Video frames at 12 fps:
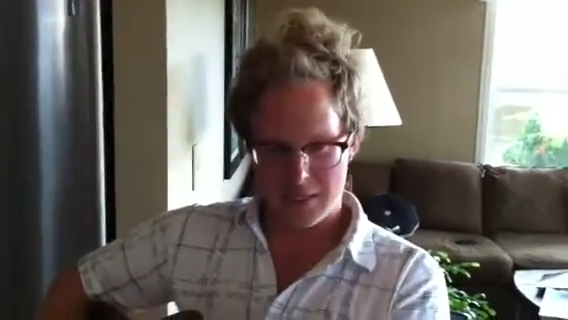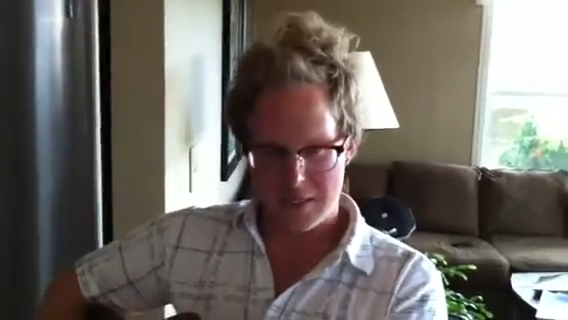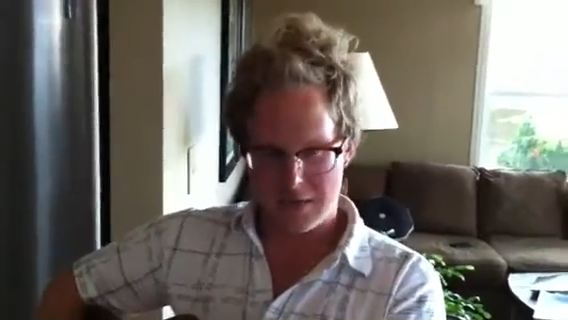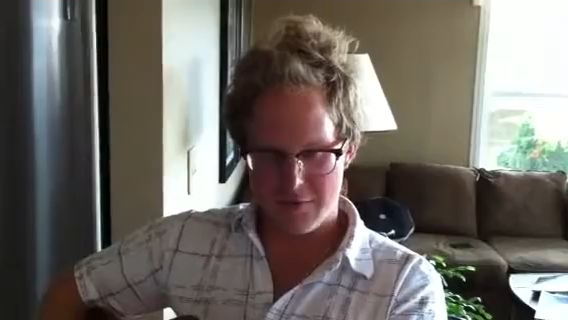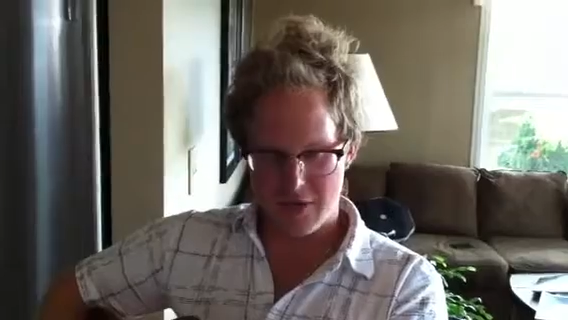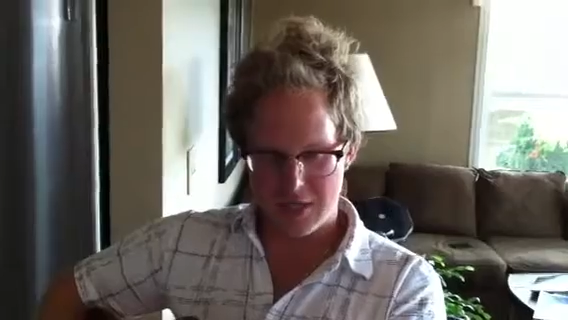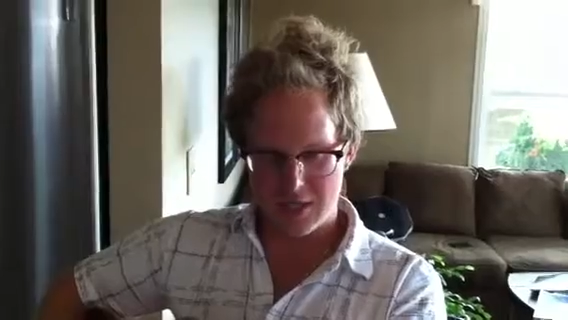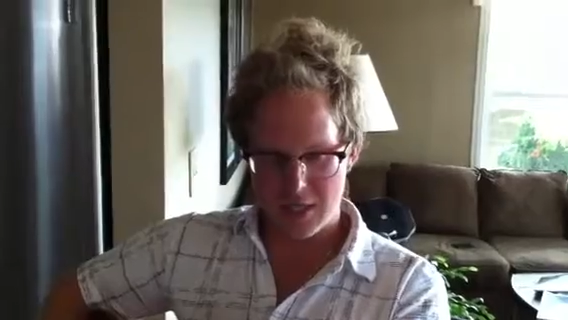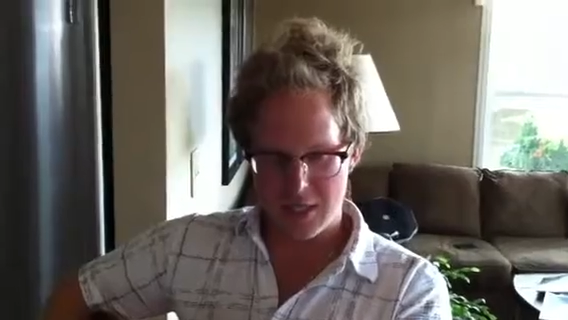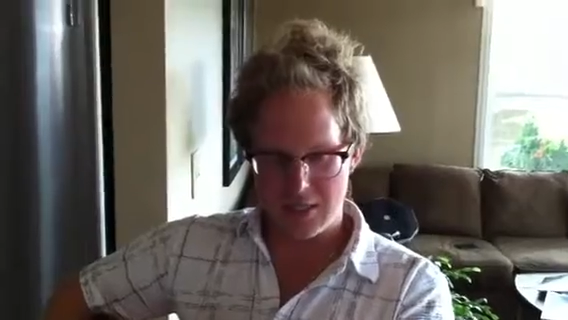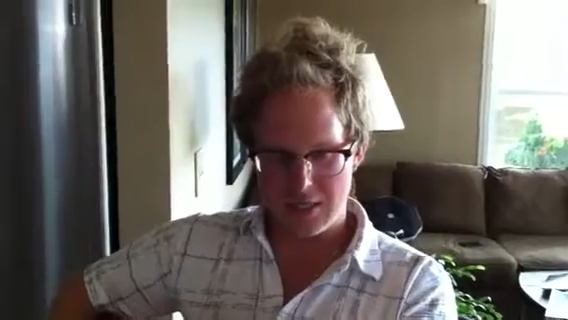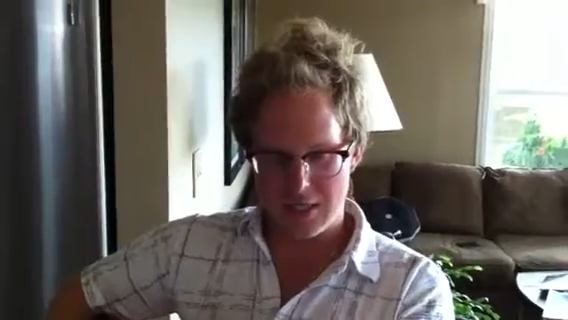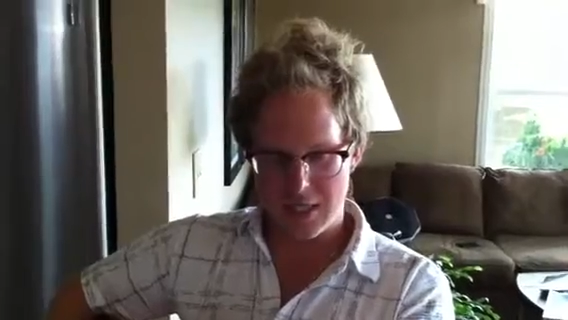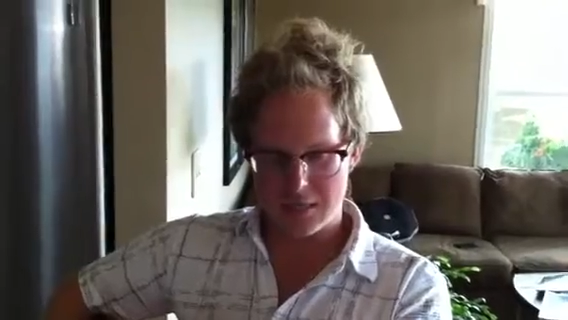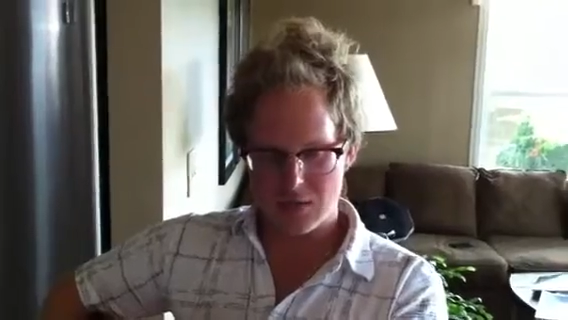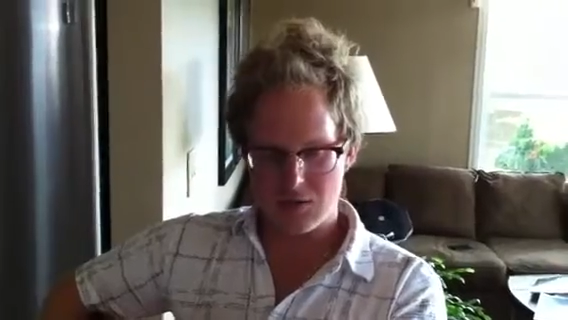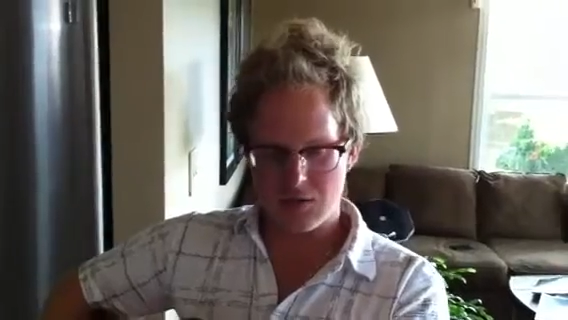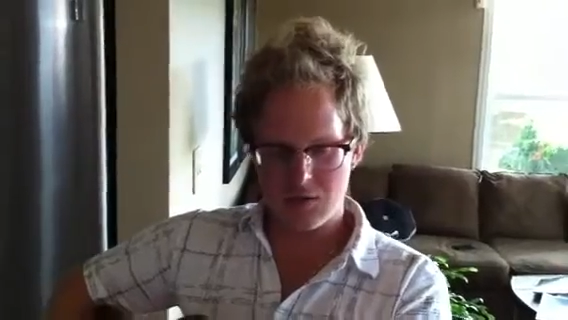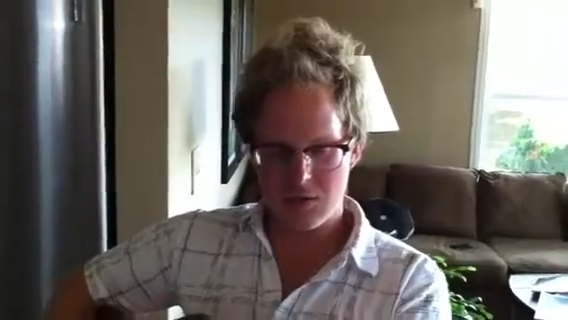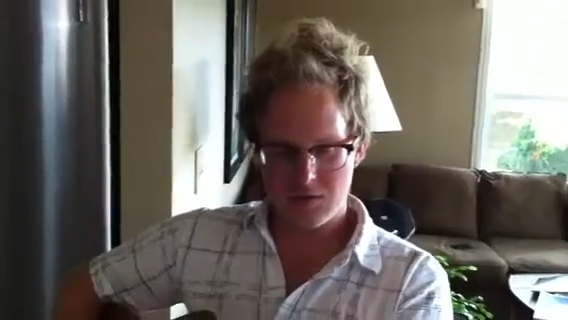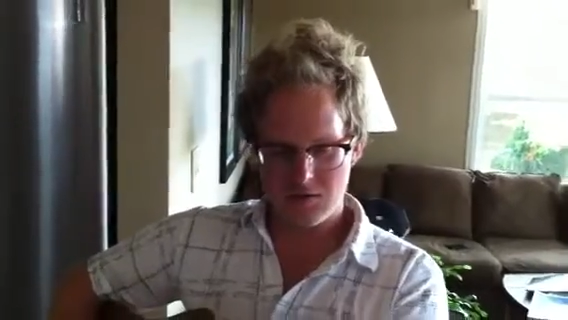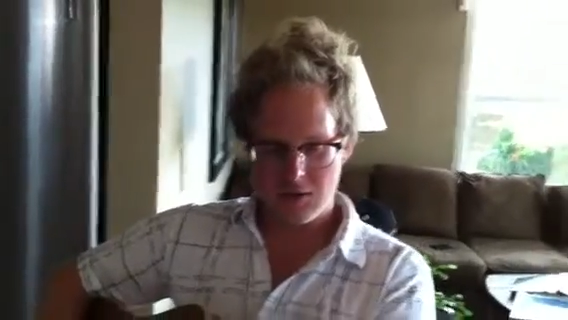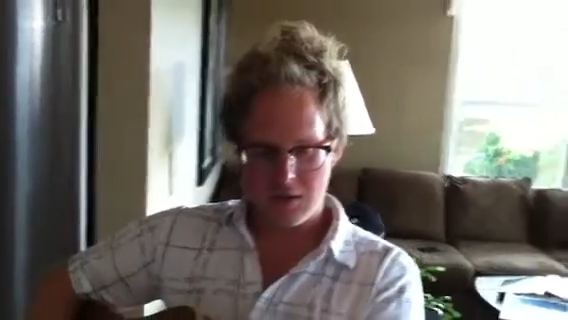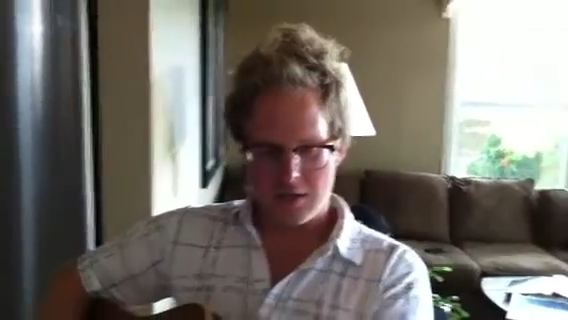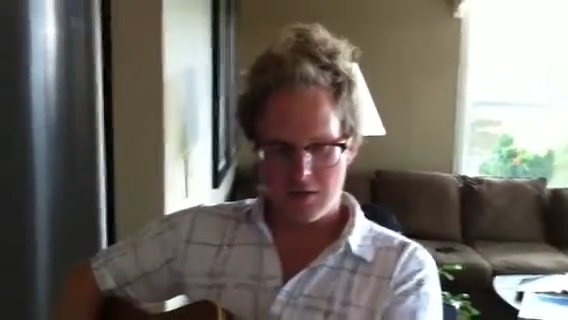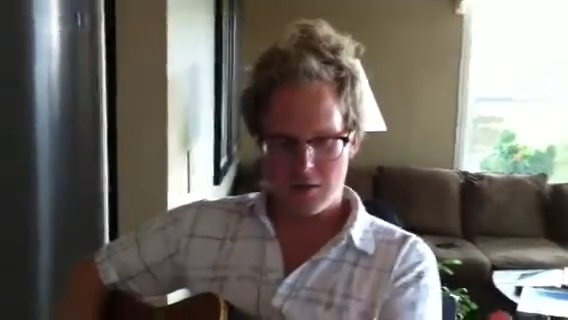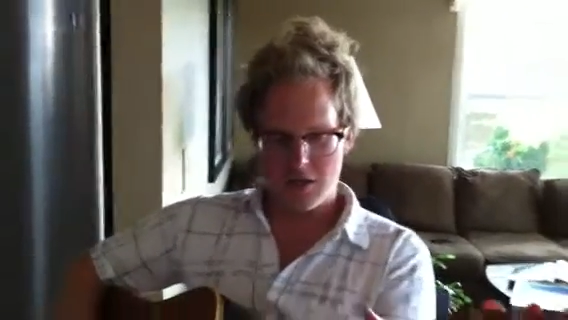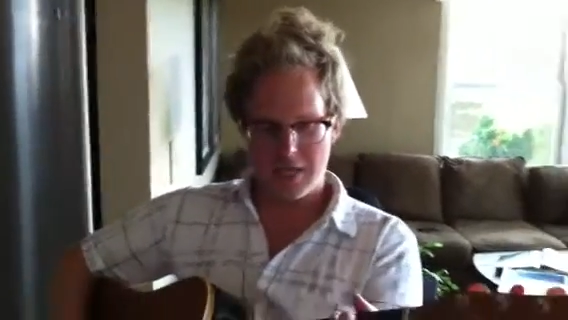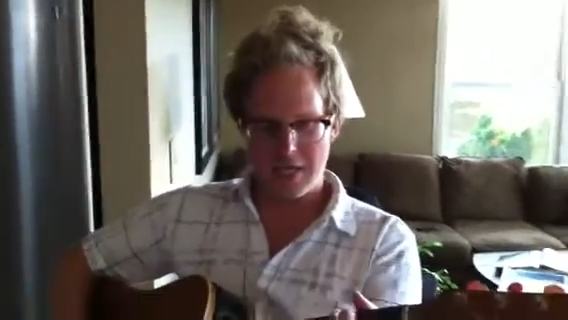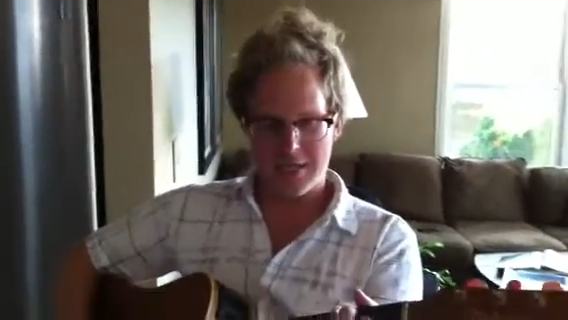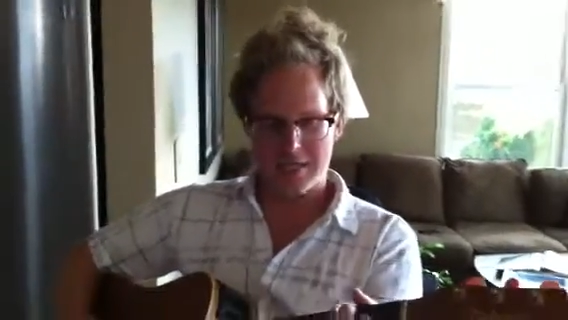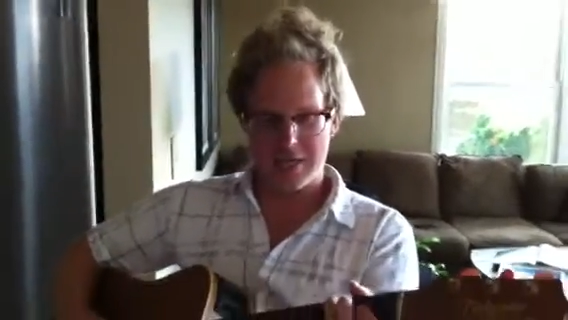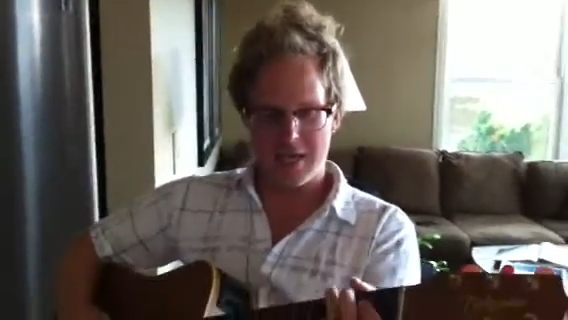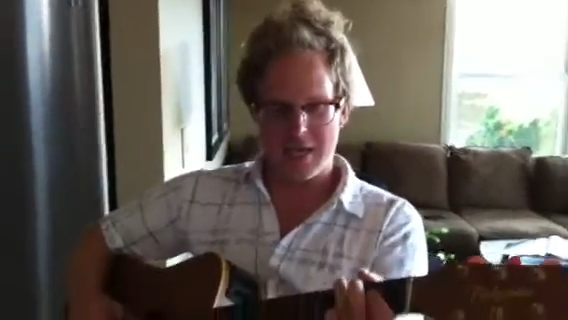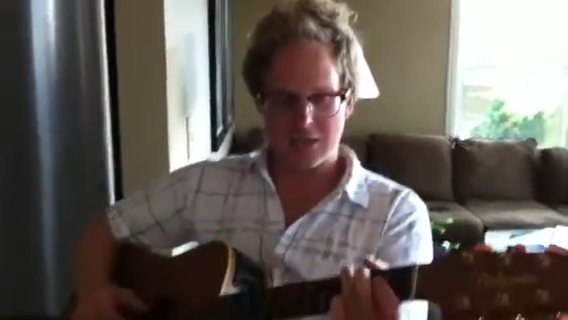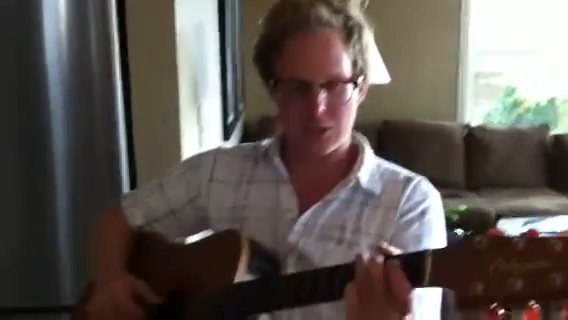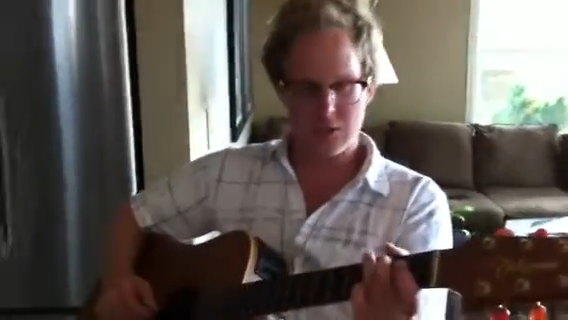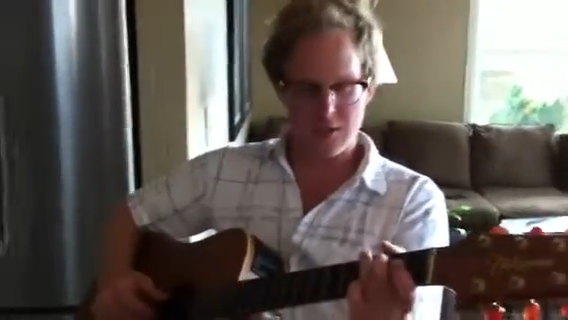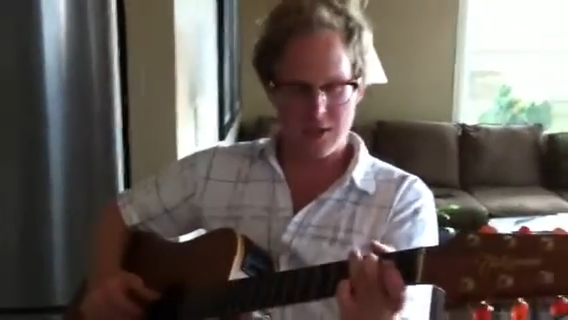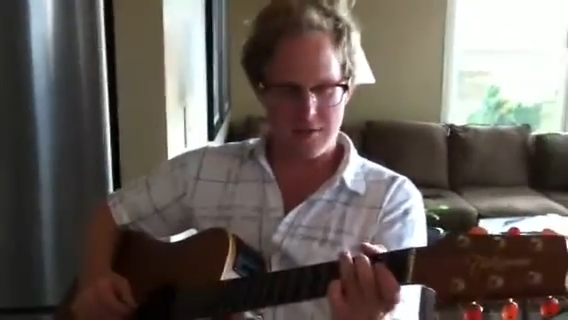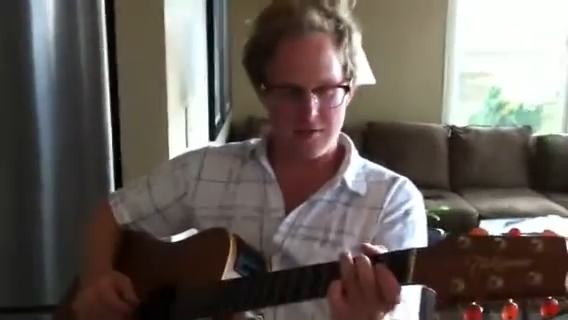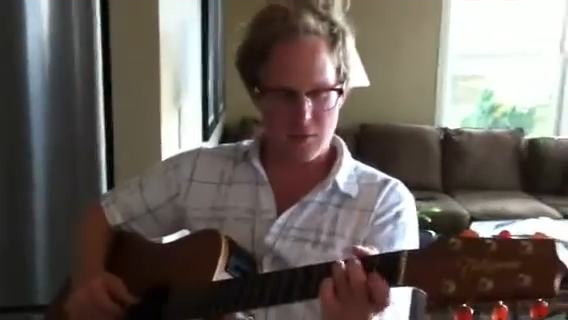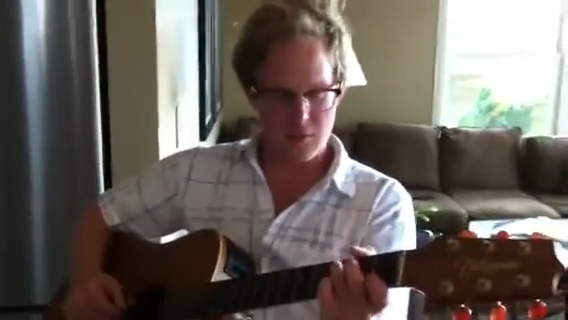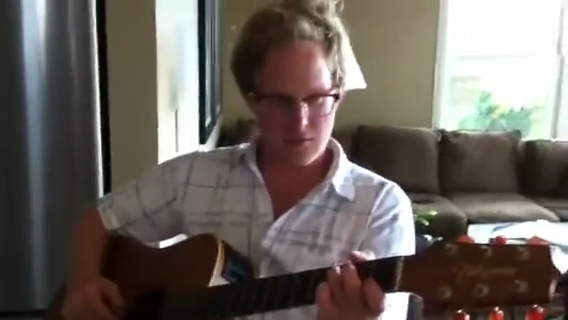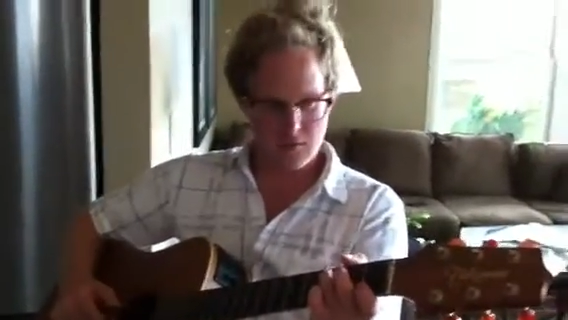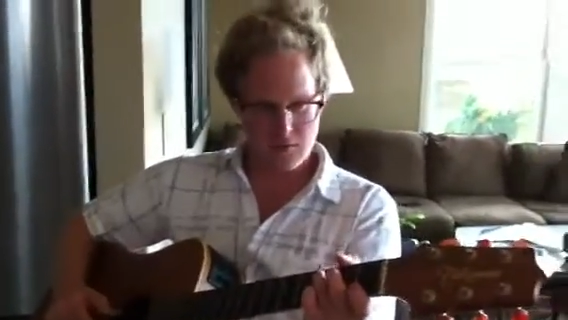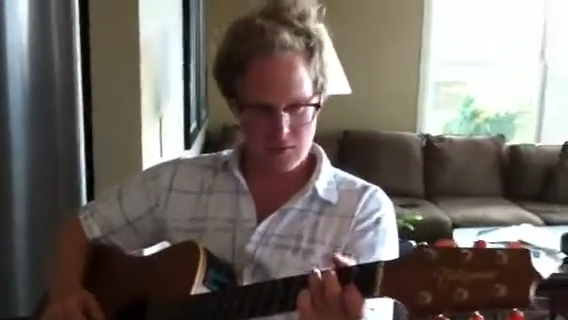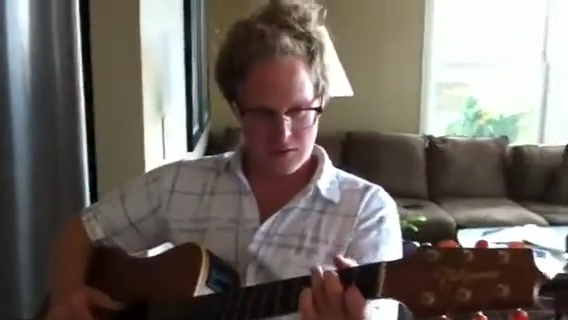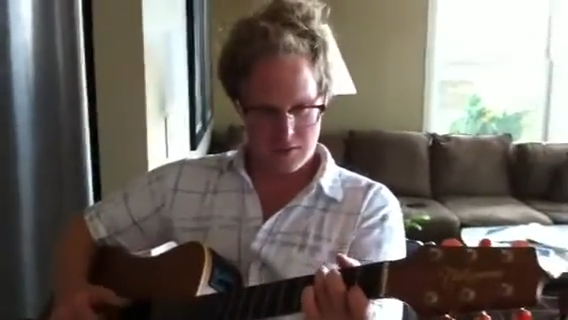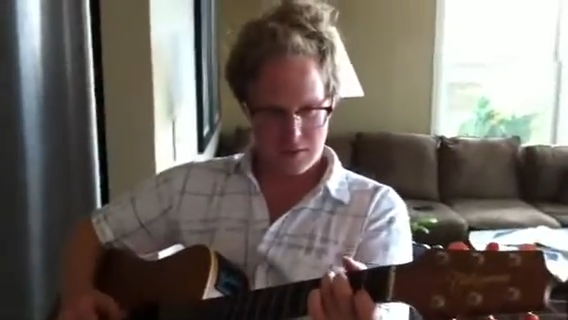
Never had the chance to dance a hula. Well, I guess I should have known.